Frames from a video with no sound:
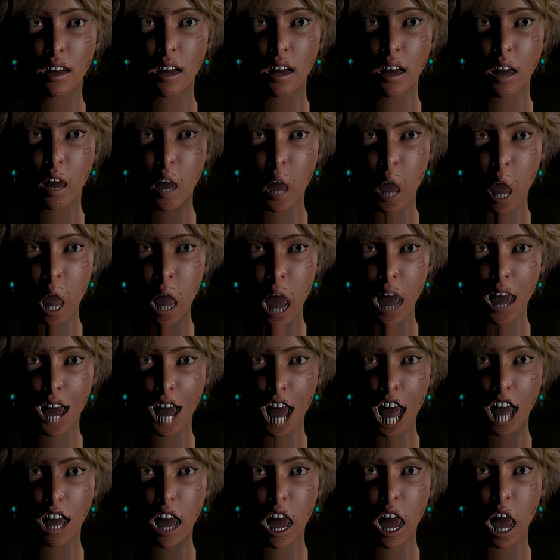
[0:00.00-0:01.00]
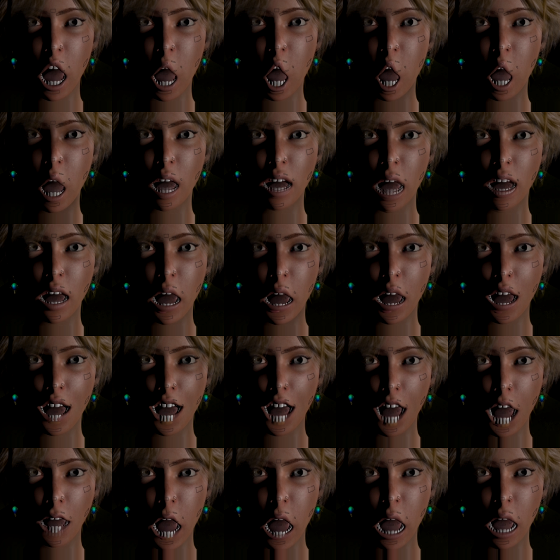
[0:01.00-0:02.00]
Circa 700 AD he
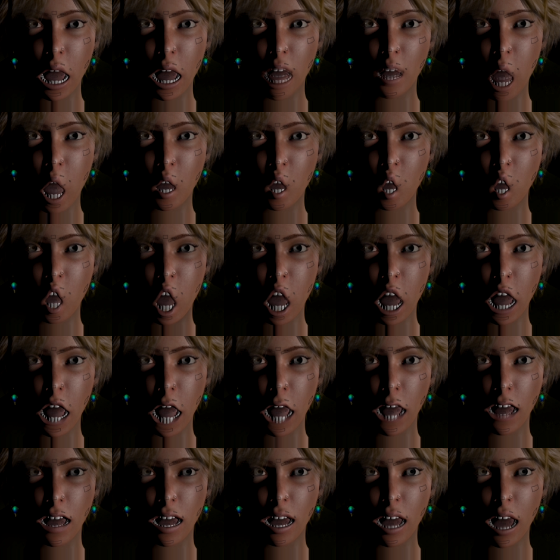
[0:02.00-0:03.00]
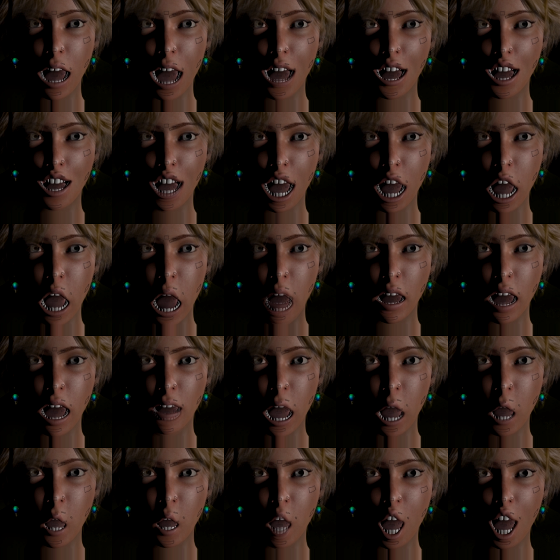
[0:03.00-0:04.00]
visited the ruins of Babylon and the
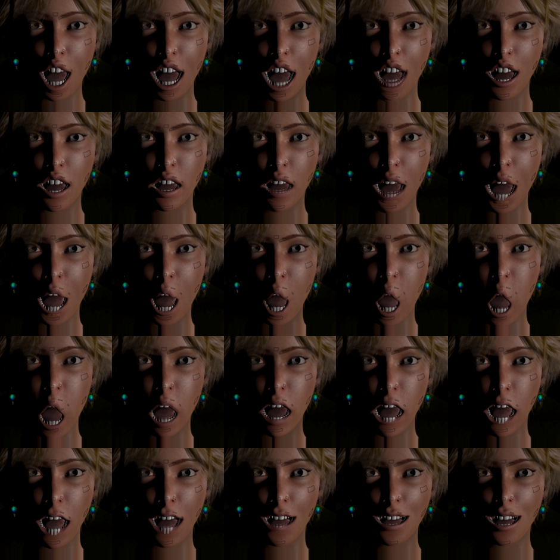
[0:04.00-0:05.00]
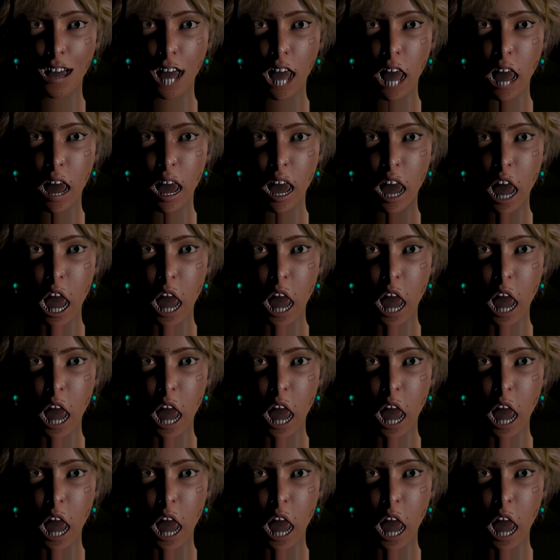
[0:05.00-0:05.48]
subterranean secrets of Memphis